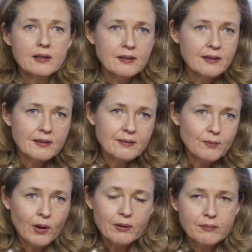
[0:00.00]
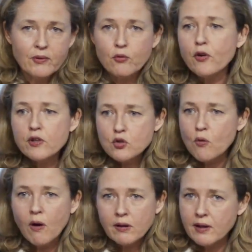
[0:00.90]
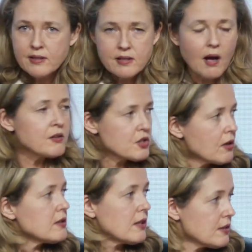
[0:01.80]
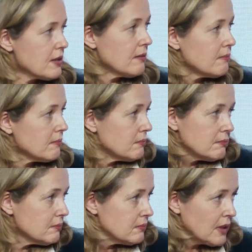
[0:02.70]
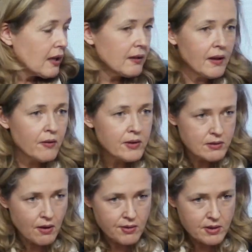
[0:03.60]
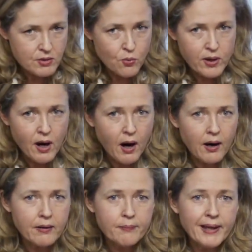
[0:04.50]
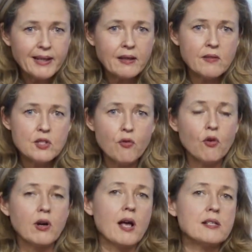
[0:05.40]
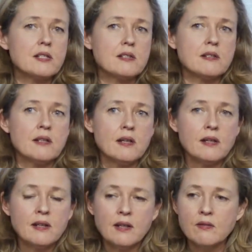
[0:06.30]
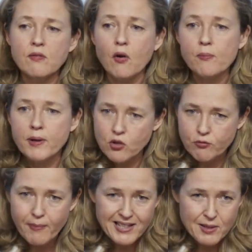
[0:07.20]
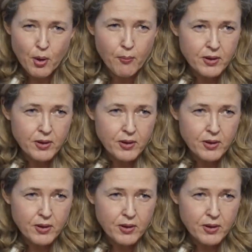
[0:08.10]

Well, the first one is uncertainty. We are making these forecasts in an environment of maximum